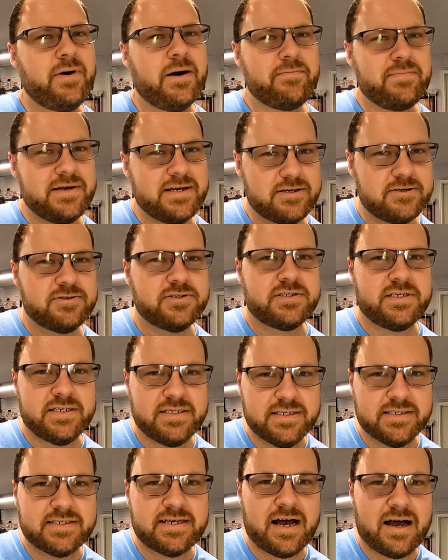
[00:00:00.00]
might be interested
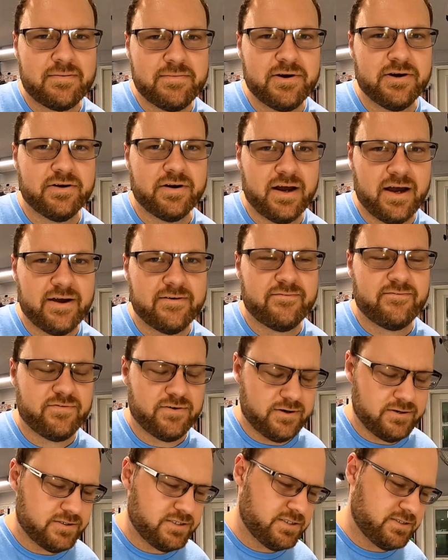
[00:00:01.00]
in this hobby or not
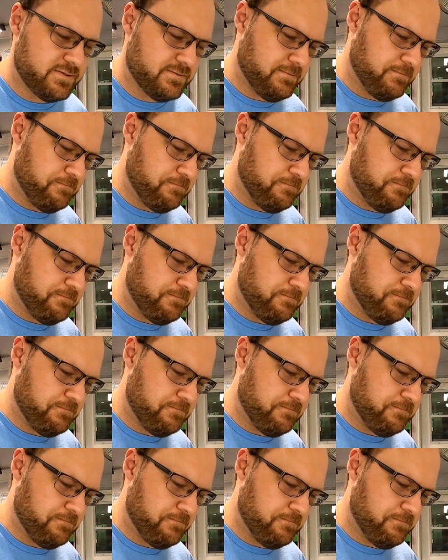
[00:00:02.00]
first.